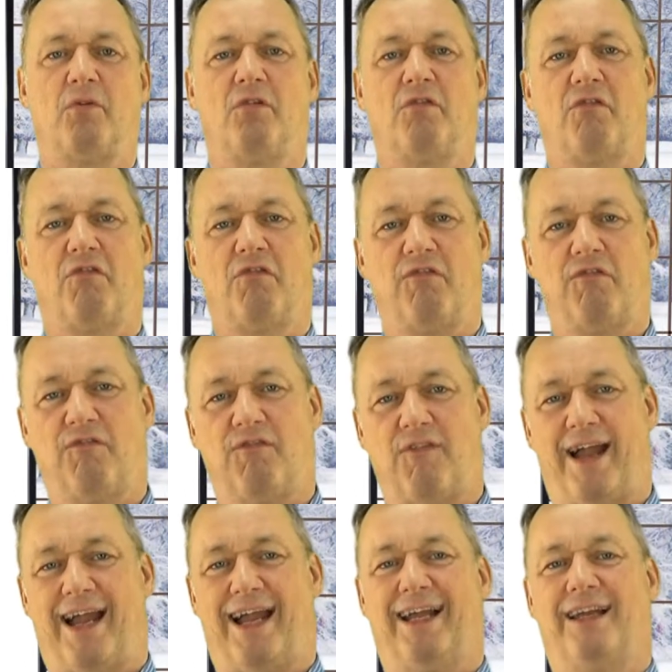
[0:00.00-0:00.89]

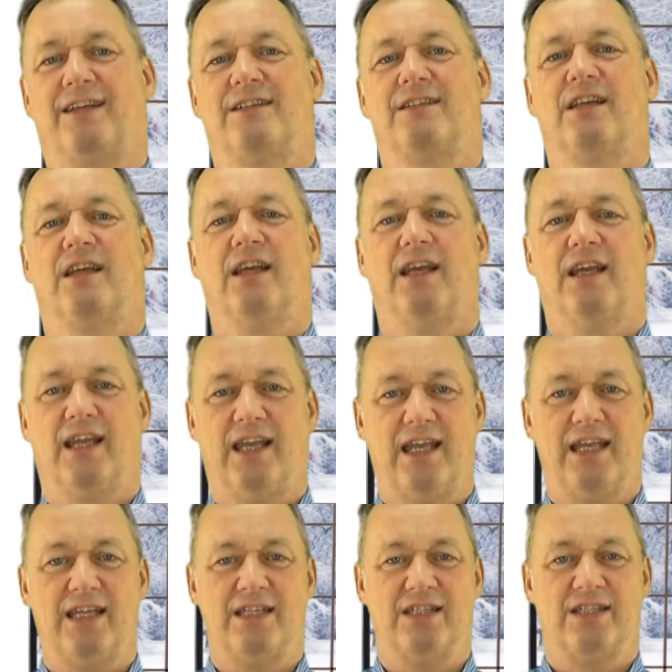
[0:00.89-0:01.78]
fact
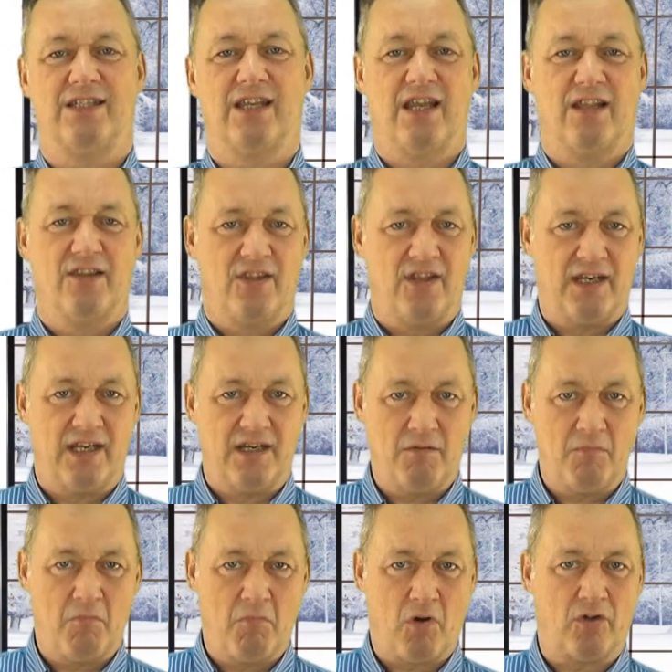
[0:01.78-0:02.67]
is that
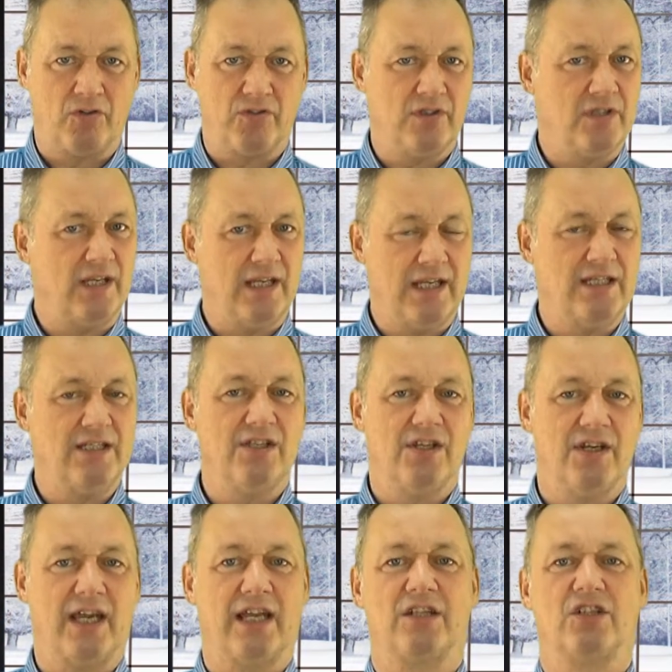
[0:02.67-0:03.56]
in modern
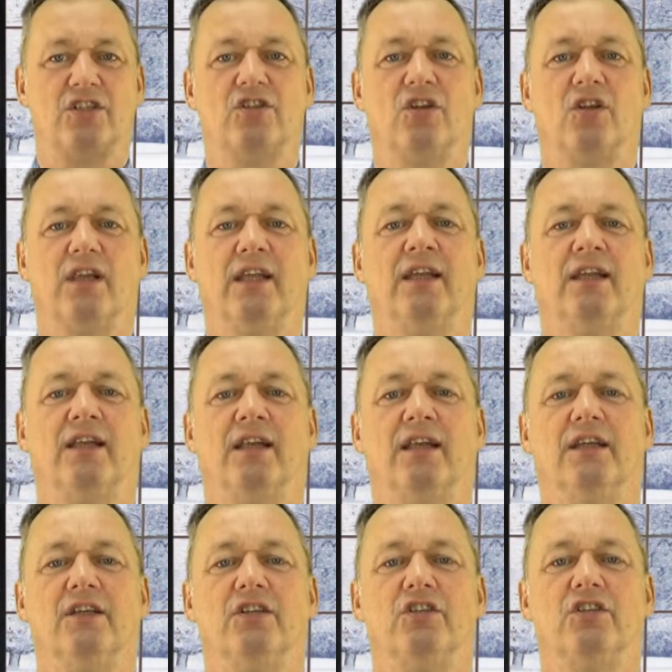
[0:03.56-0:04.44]
international
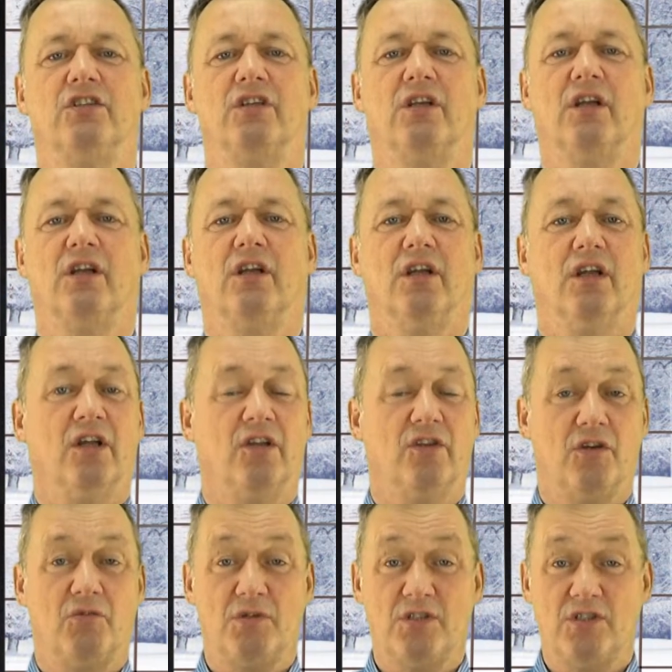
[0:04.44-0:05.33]
English,
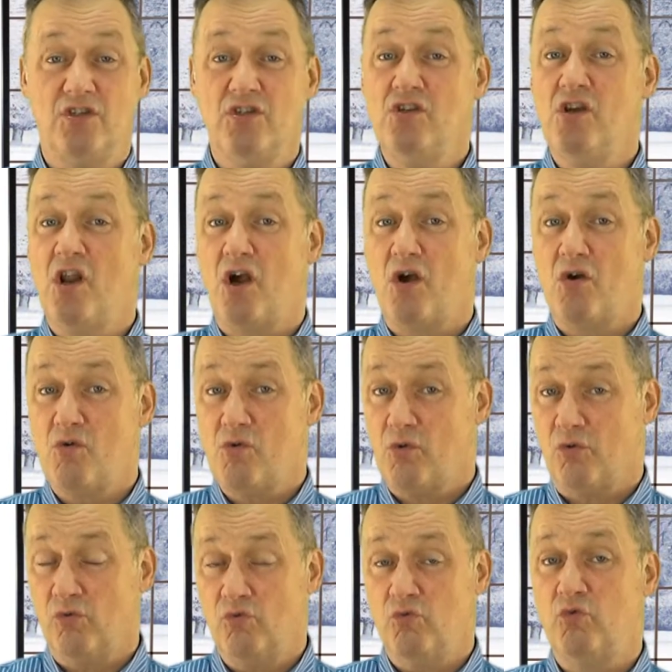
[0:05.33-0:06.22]
there is no
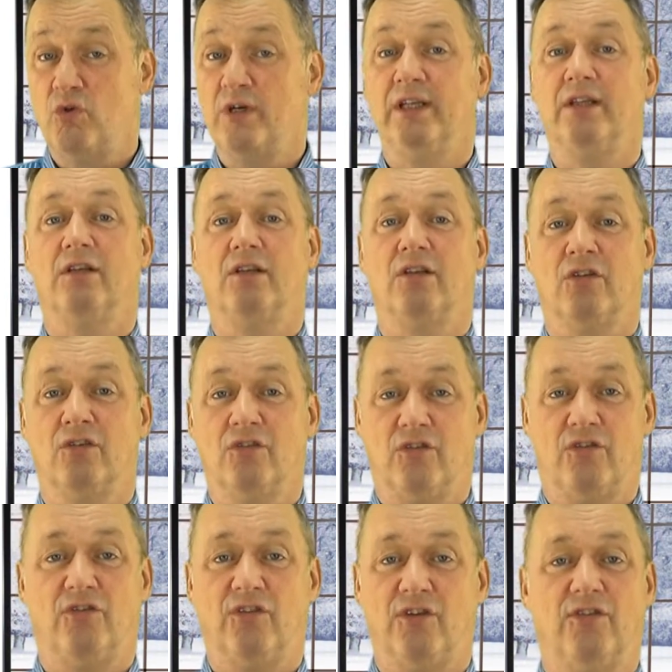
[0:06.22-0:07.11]
real
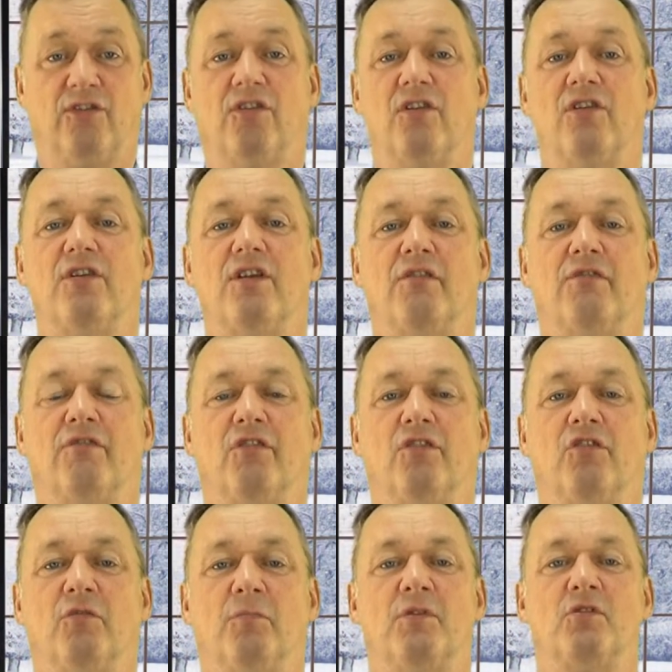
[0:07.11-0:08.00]
consistent
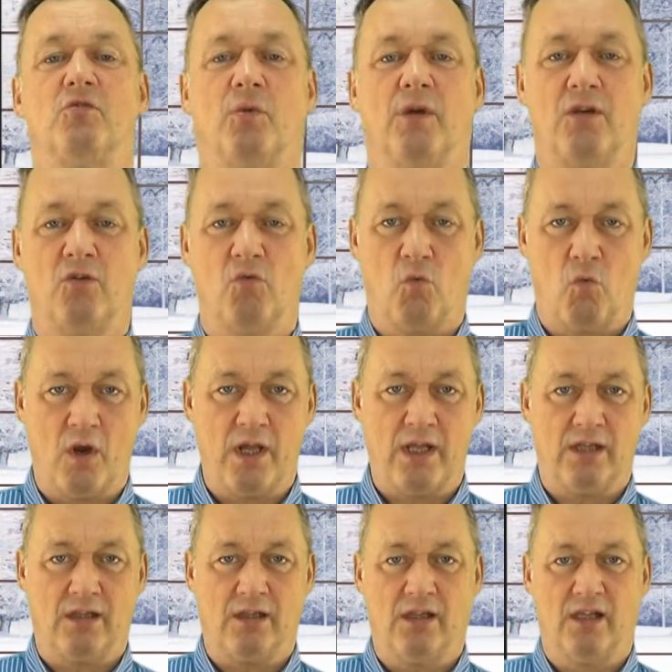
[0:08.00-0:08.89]
difference between
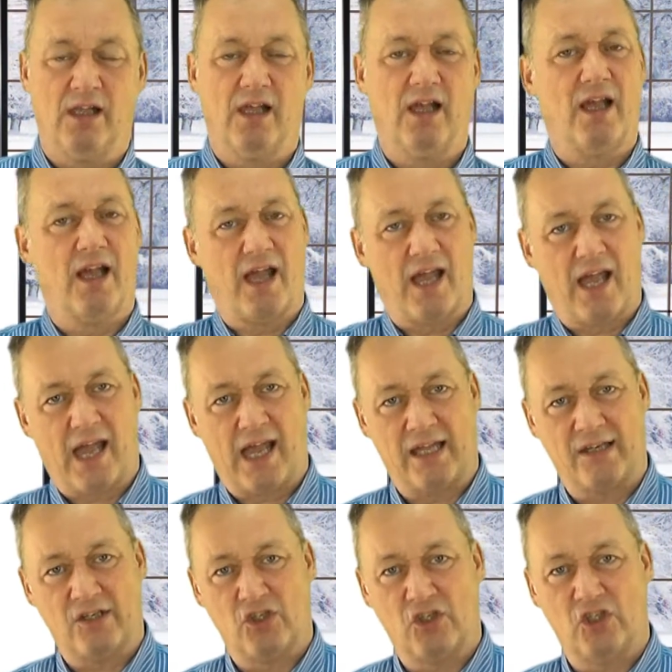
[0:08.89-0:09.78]
will
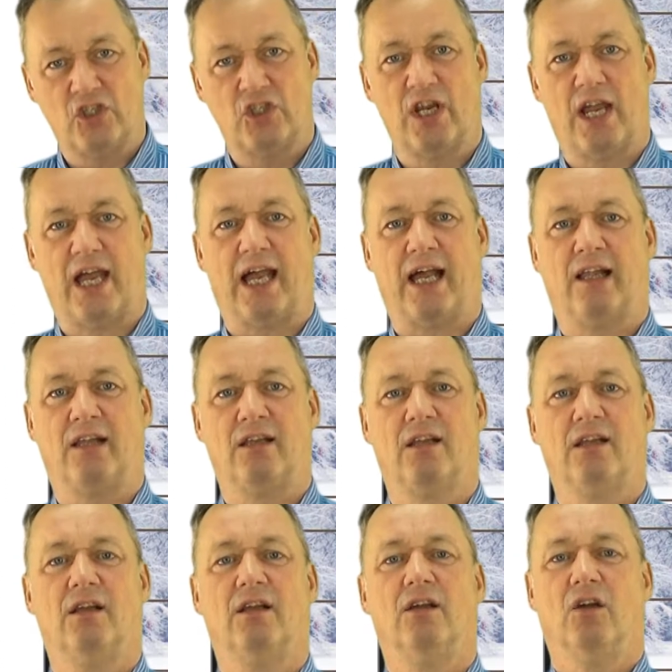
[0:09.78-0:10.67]
and
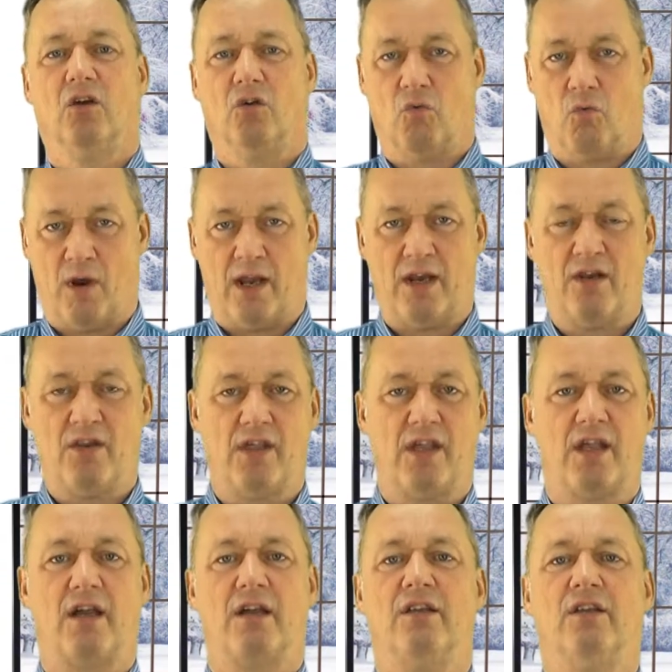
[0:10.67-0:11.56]
shall when
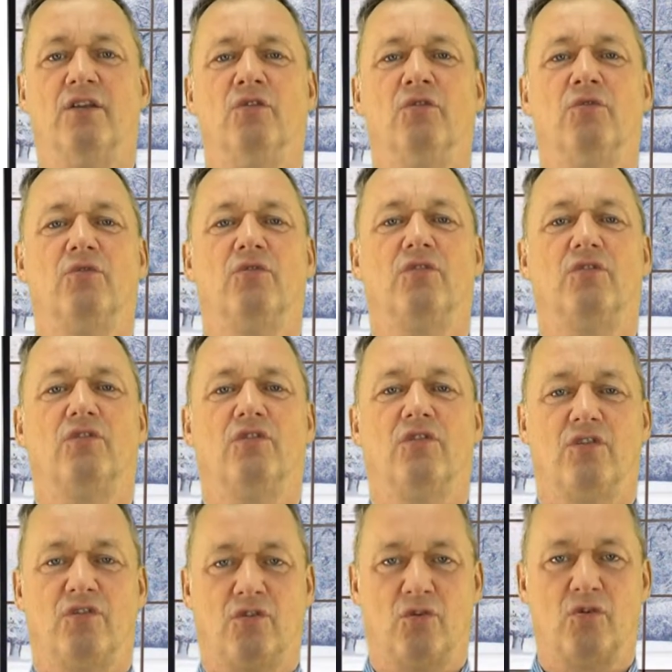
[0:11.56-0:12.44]
they are used
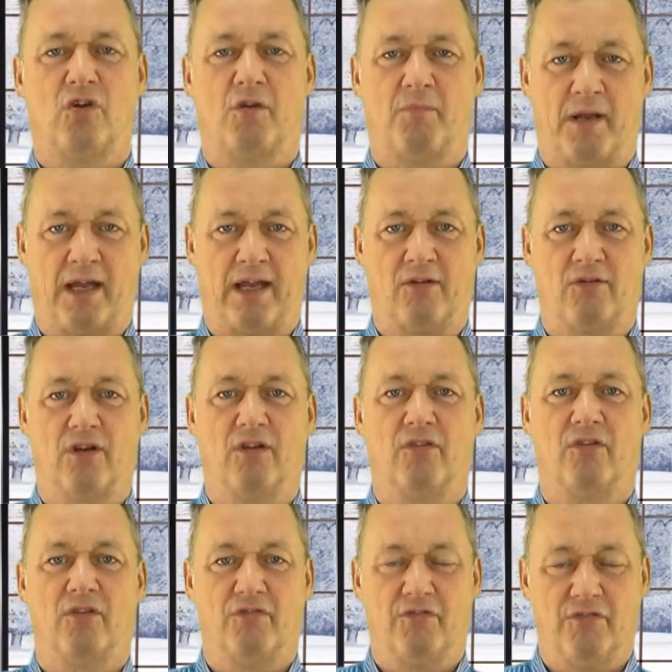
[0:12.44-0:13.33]
to talk about
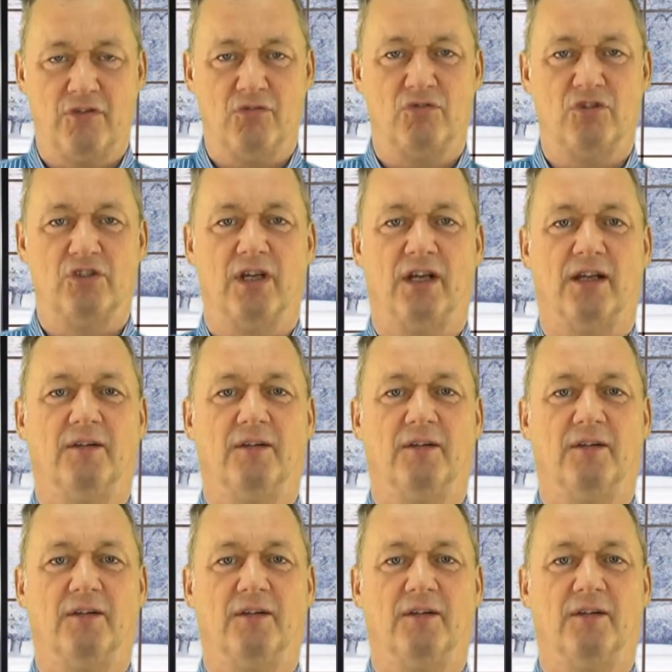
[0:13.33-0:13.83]
the future.